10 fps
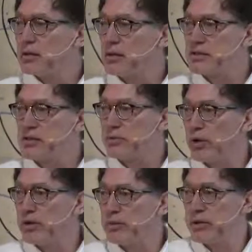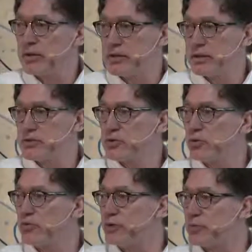Leslie read them, and I thought, that's
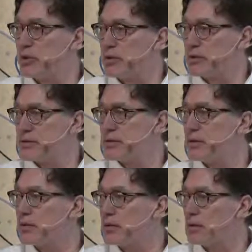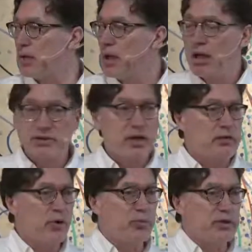terrific, because I was kind
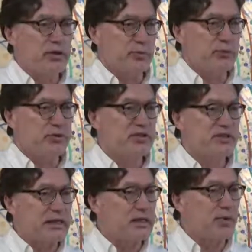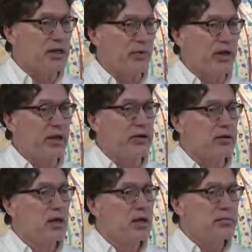of hoping that we would just sing them on the way out.
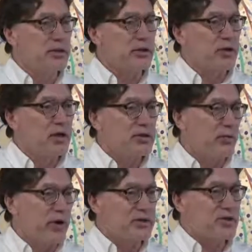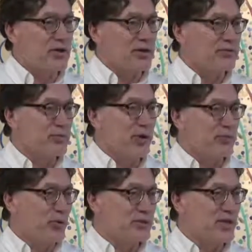I mean, the greatest song ever
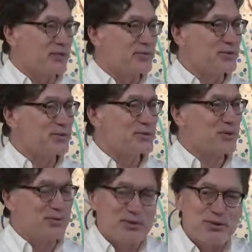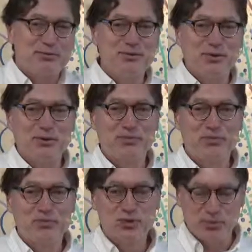about bodhisattvas
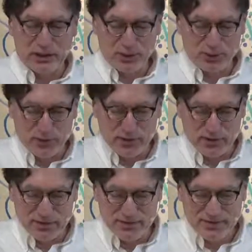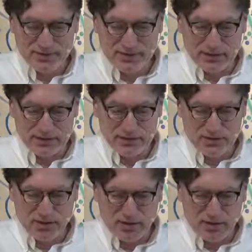should be included in this